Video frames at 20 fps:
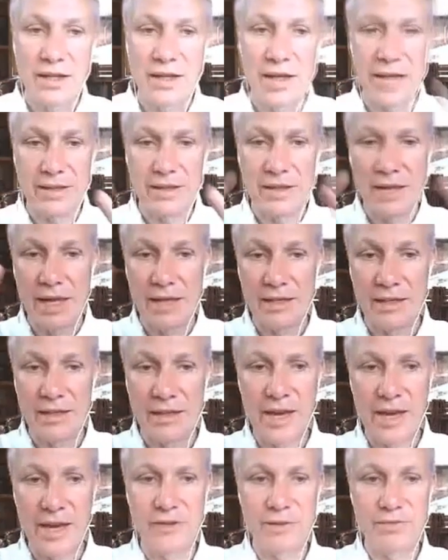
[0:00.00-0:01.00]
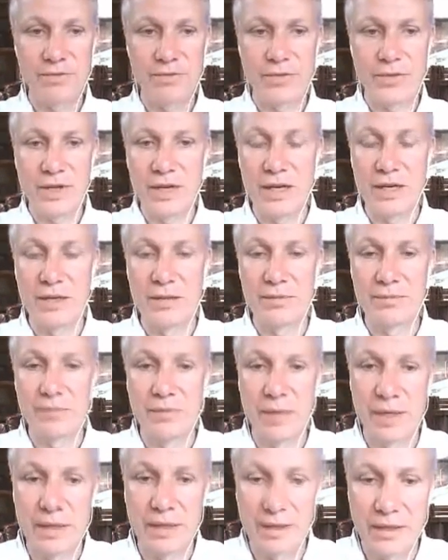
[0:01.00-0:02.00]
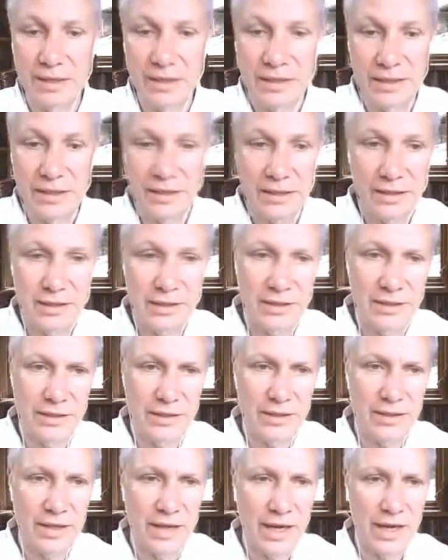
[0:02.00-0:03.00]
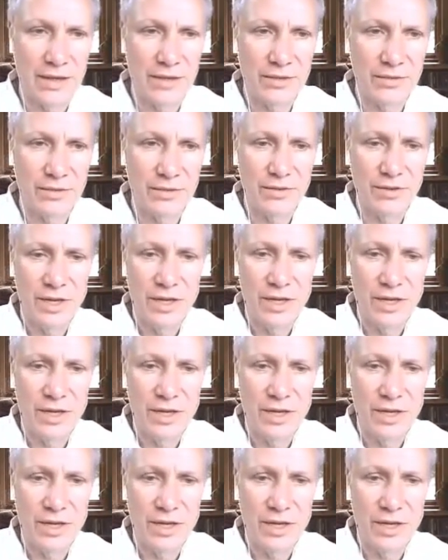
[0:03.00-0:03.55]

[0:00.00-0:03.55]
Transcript: that then kind of um, kind of